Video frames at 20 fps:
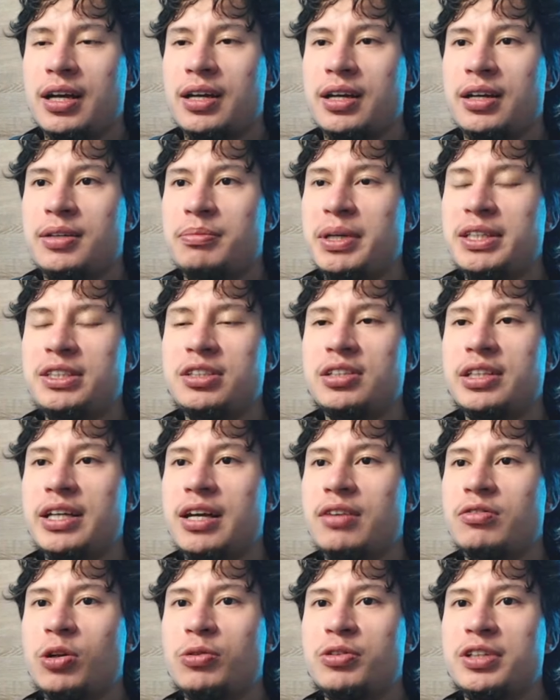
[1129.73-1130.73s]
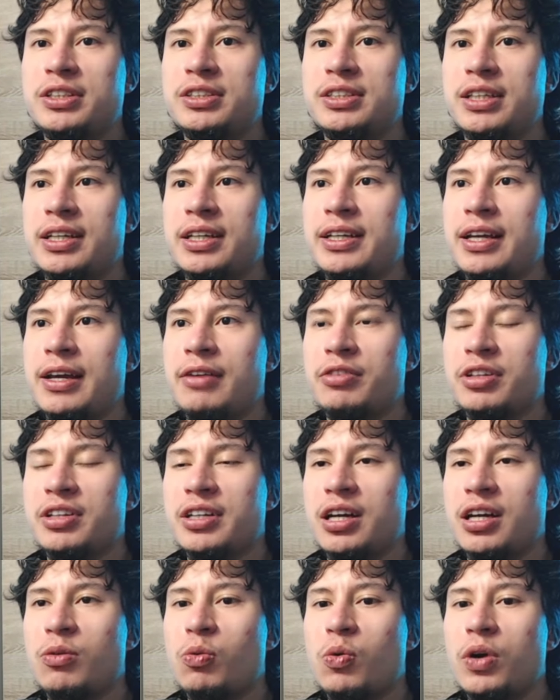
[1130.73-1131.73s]
Basically, I've already said
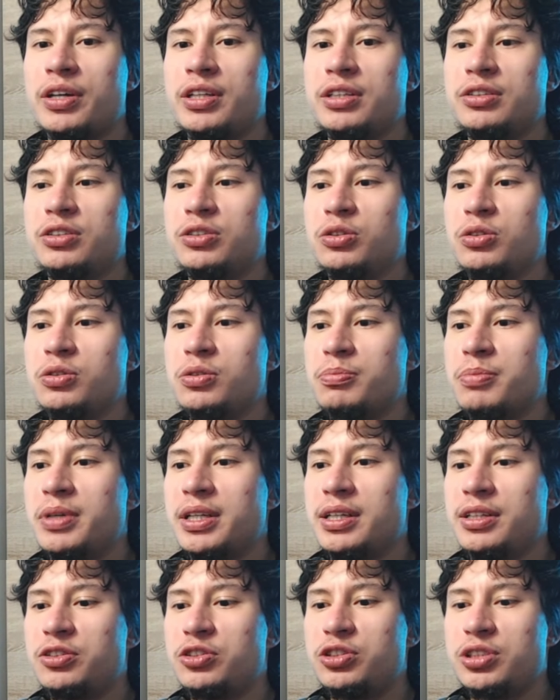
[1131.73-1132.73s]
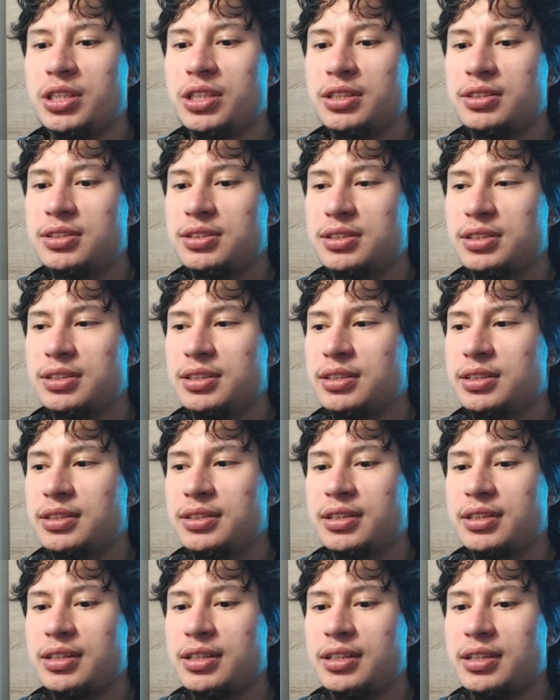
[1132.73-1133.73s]
everything I wanted to, but it's just,
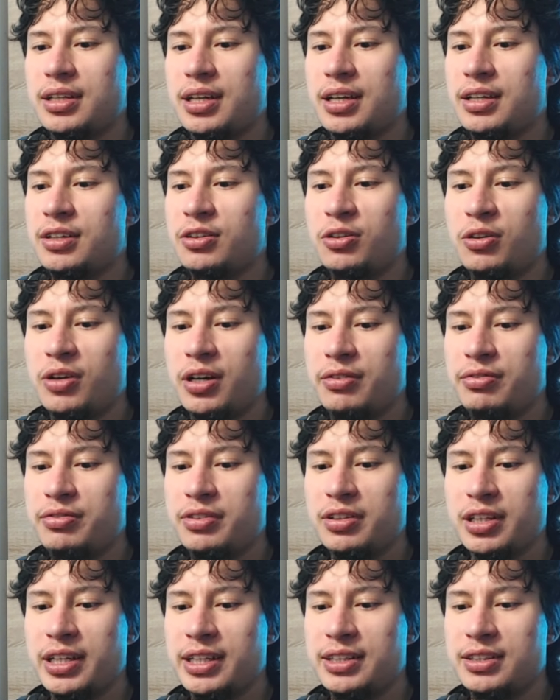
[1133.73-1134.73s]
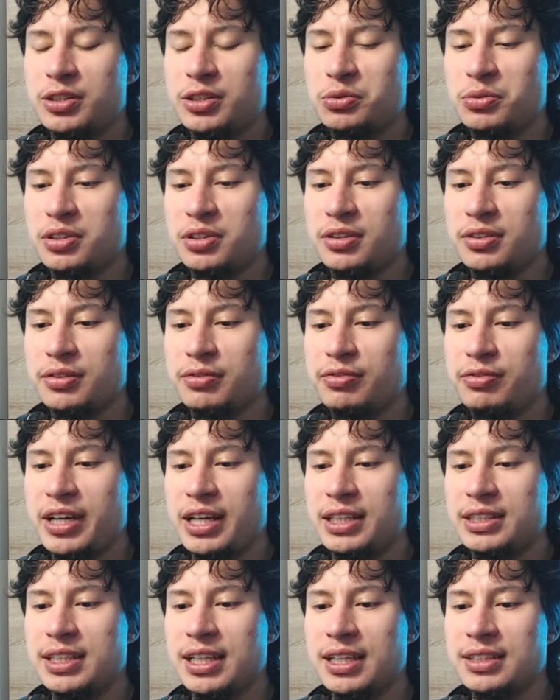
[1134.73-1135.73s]
I don't know, I feel like this was a
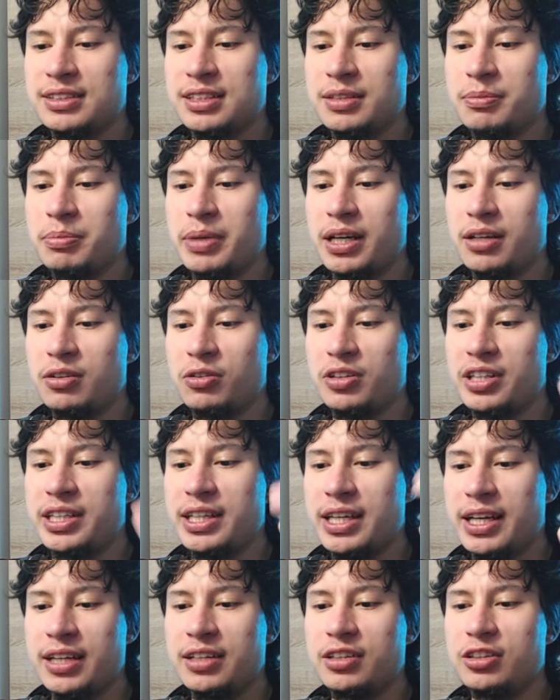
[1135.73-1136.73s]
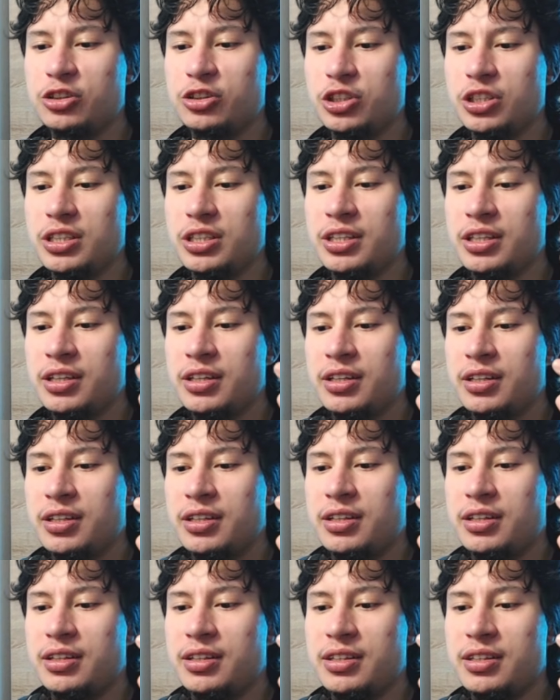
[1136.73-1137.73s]
fantastic battle. The energy,
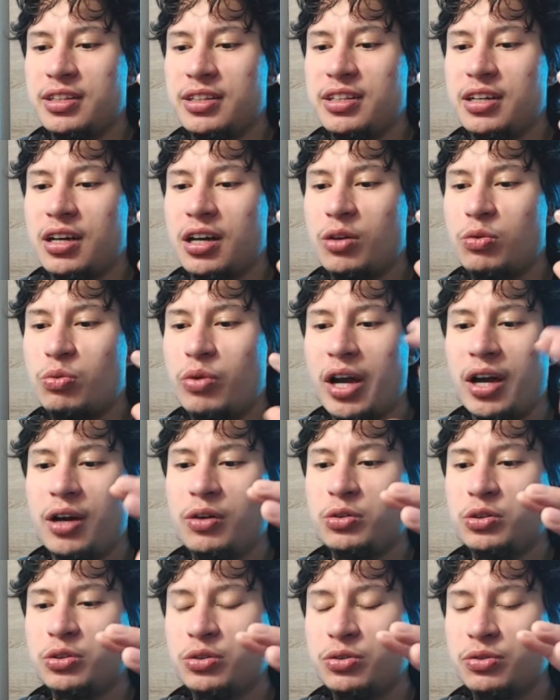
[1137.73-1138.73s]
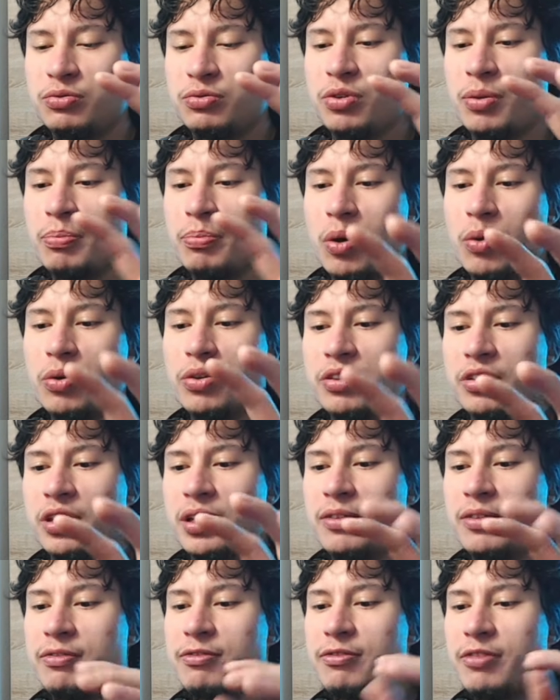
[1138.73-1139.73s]
the rounds from both of
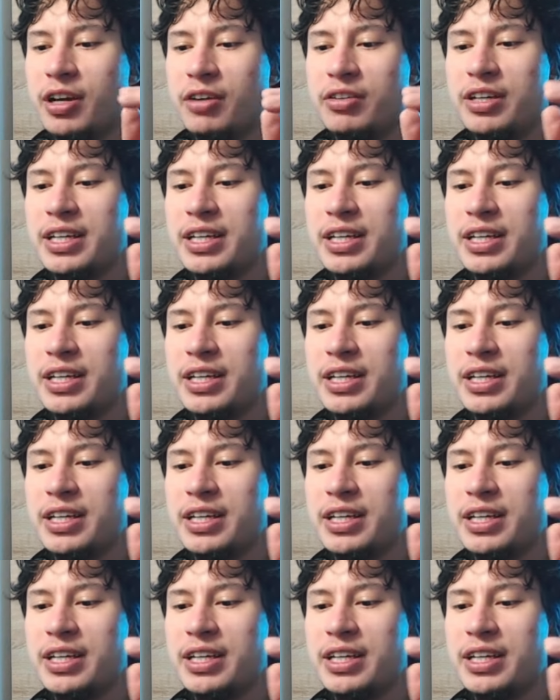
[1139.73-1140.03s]
them, very